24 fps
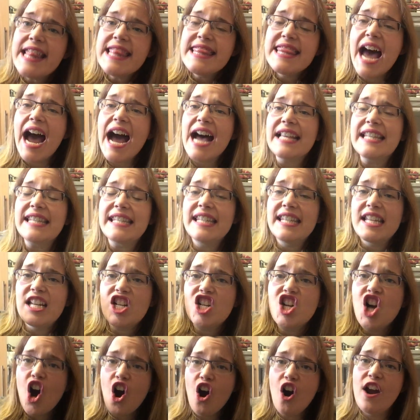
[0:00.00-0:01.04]
That's
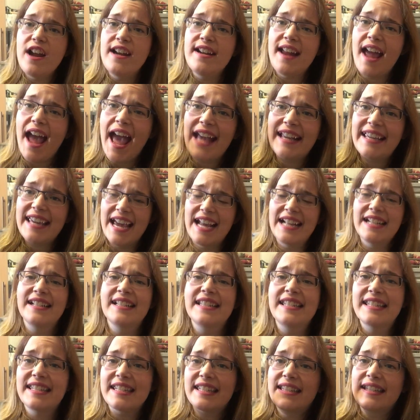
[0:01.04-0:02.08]
going
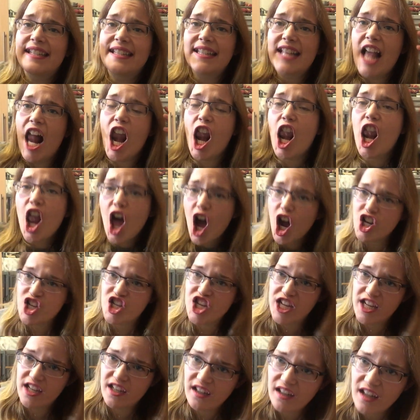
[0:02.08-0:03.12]
against
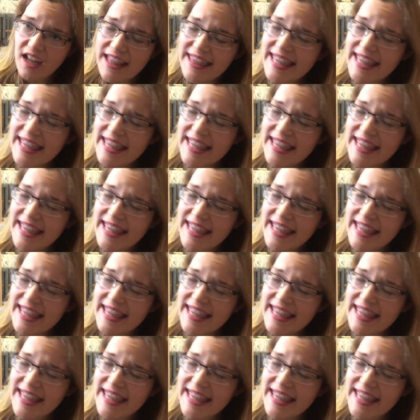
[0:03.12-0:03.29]
logic.